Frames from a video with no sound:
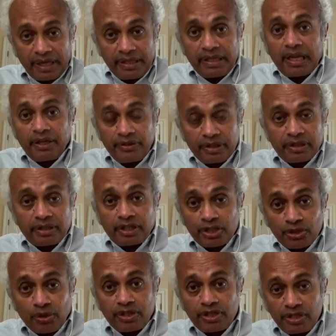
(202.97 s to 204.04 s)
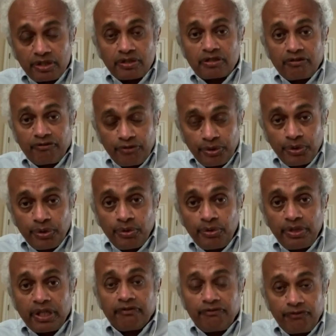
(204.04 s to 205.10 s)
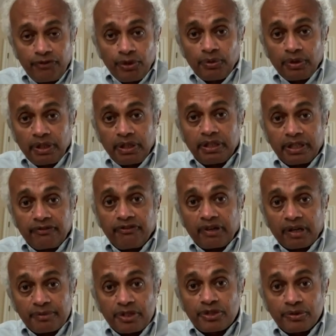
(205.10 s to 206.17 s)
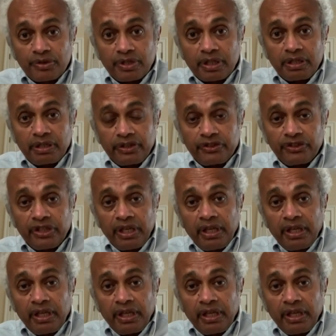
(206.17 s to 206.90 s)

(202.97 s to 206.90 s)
now there are shortages of food and fuel and pharmaceuticals.